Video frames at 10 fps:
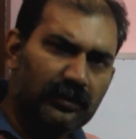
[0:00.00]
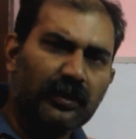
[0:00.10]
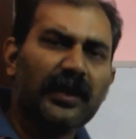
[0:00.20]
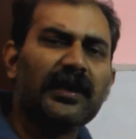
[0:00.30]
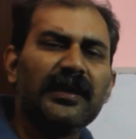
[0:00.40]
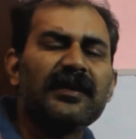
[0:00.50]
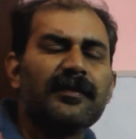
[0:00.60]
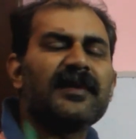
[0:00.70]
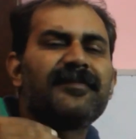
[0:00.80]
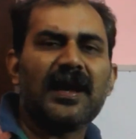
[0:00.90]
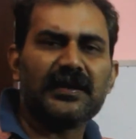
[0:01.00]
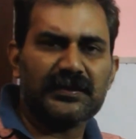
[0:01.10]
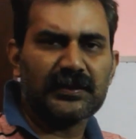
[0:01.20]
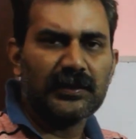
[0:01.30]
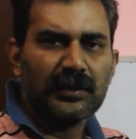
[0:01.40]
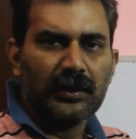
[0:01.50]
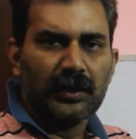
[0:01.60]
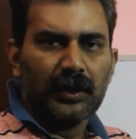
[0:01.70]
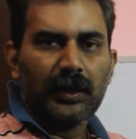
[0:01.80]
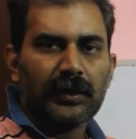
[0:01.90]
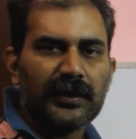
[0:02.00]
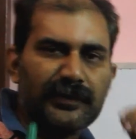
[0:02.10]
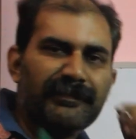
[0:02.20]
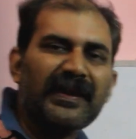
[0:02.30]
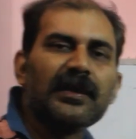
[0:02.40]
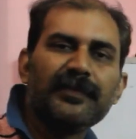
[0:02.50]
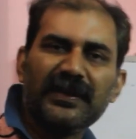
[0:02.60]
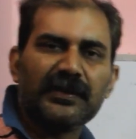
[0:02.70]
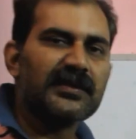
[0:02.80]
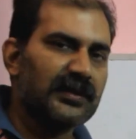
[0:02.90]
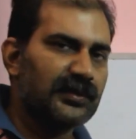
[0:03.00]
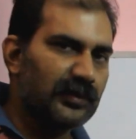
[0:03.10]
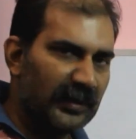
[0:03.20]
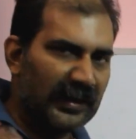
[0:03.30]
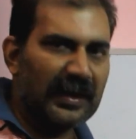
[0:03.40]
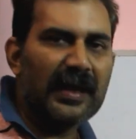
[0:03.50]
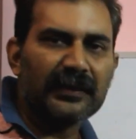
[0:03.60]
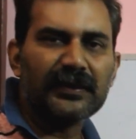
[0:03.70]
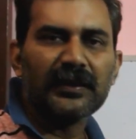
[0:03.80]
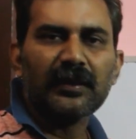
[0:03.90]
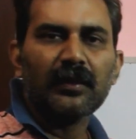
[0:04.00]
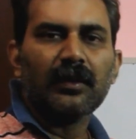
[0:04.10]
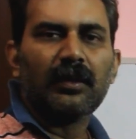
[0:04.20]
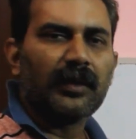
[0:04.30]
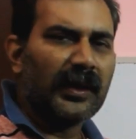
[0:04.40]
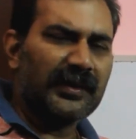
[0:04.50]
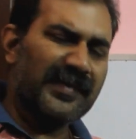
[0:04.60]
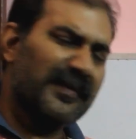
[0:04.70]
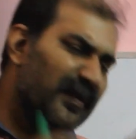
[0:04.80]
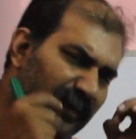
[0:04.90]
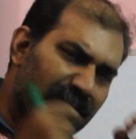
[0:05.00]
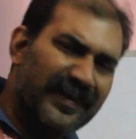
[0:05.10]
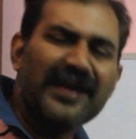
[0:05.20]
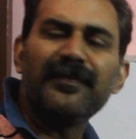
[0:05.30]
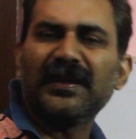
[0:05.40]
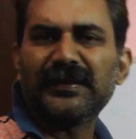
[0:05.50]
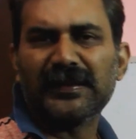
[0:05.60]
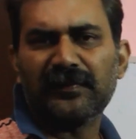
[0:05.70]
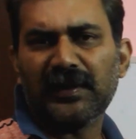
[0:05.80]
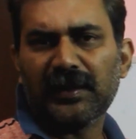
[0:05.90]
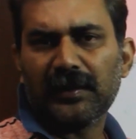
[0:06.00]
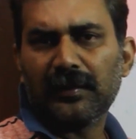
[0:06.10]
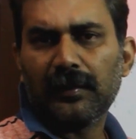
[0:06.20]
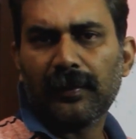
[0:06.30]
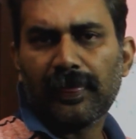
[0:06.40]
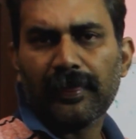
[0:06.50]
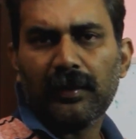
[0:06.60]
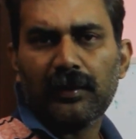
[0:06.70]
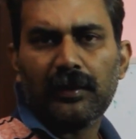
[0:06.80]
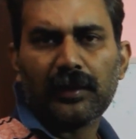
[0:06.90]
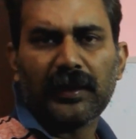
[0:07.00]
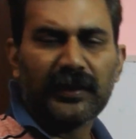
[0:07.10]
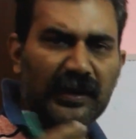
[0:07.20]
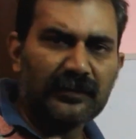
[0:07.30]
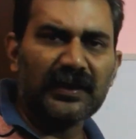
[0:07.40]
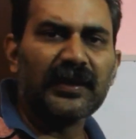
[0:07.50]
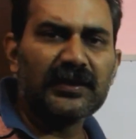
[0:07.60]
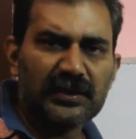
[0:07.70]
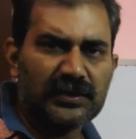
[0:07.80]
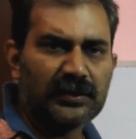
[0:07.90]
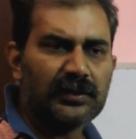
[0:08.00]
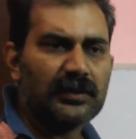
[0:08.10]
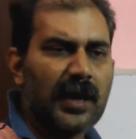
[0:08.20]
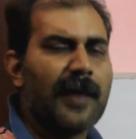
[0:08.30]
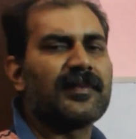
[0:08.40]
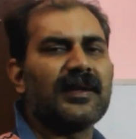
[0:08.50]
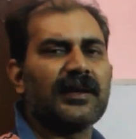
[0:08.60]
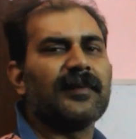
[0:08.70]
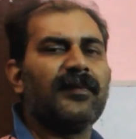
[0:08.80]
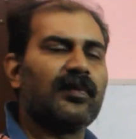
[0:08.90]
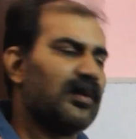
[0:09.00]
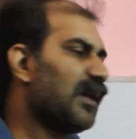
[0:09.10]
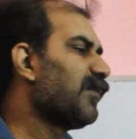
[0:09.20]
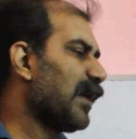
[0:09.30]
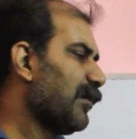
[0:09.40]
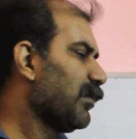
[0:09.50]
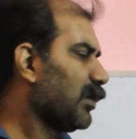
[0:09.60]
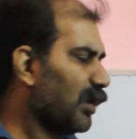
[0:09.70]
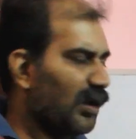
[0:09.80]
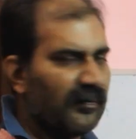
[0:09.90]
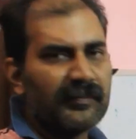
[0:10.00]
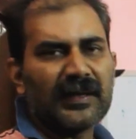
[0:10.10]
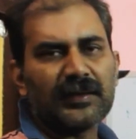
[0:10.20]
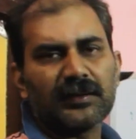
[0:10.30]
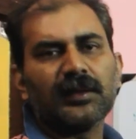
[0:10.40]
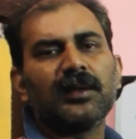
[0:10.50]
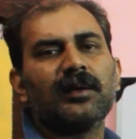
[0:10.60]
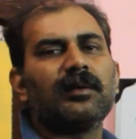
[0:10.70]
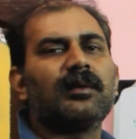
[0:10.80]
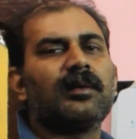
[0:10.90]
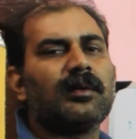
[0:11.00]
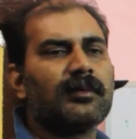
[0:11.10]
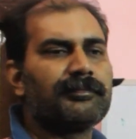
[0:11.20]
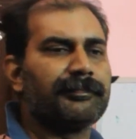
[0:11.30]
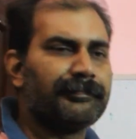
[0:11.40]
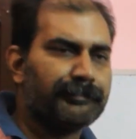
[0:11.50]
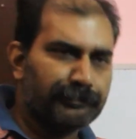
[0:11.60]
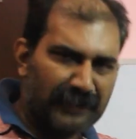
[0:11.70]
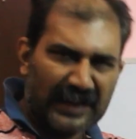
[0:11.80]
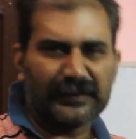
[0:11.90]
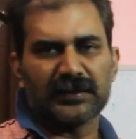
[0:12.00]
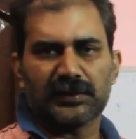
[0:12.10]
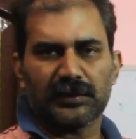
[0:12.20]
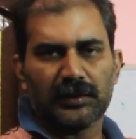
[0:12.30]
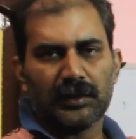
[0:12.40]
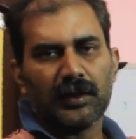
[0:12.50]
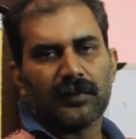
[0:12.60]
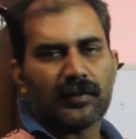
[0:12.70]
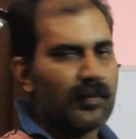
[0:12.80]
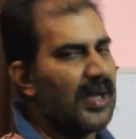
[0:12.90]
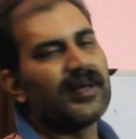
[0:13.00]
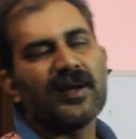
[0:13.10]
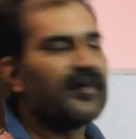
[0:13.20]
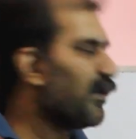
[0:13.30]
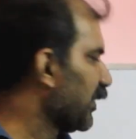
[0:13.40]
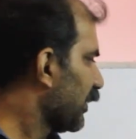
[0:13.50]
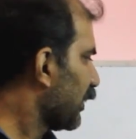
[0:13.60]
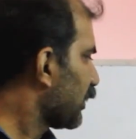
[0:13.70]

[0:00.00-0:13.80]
okay, a little bit fast. The speed of dictation should enhance. Okay, it may be for 5 minutes every day. Okay, give the dictation. After that, if you don't have time, give him that passage from where you have given the